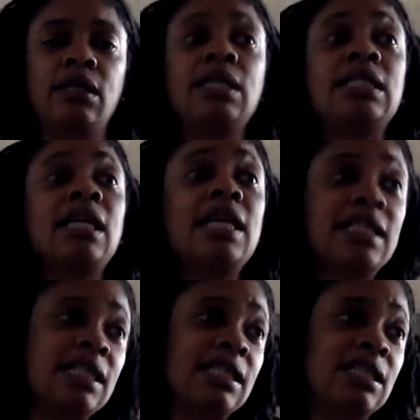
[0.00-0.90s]
And as
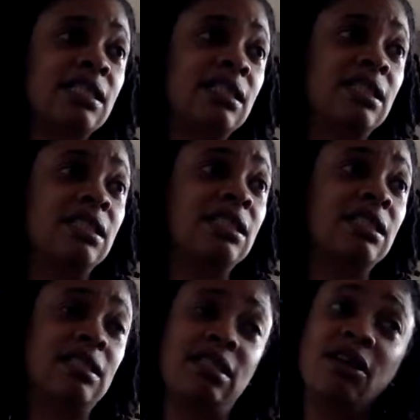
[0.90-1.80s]
easy as
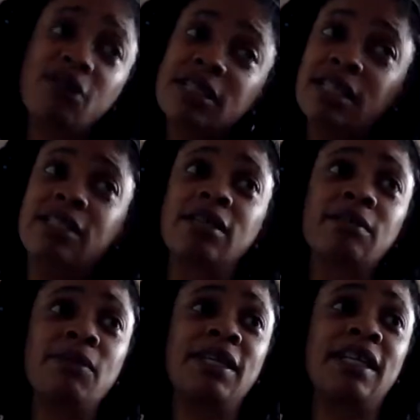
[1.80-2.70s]
long as it
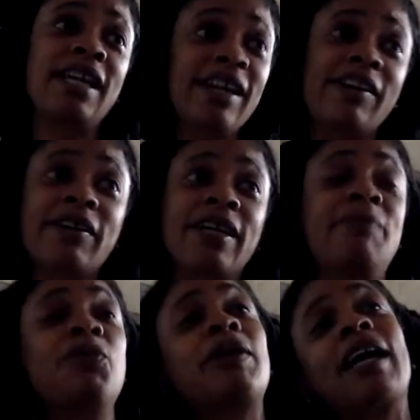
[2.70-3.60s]
took me to get here,
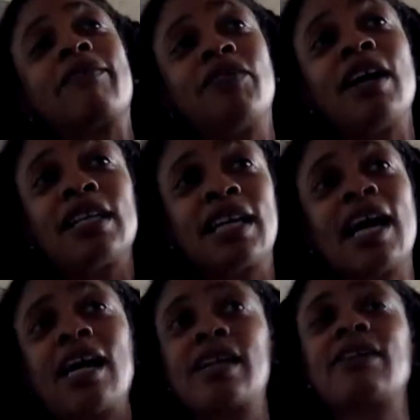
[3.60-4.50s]
and when I finally
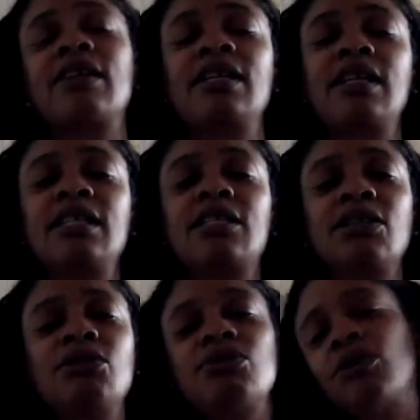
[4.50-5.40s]
got here, to
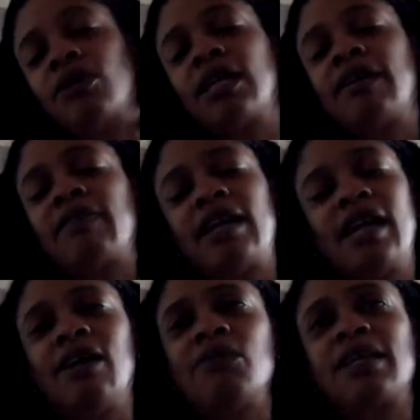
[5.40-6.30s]
lose all that
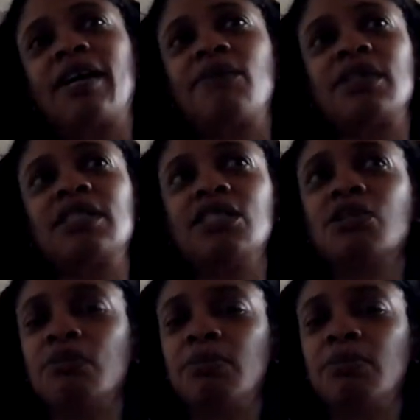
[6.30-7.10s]
I would not want to do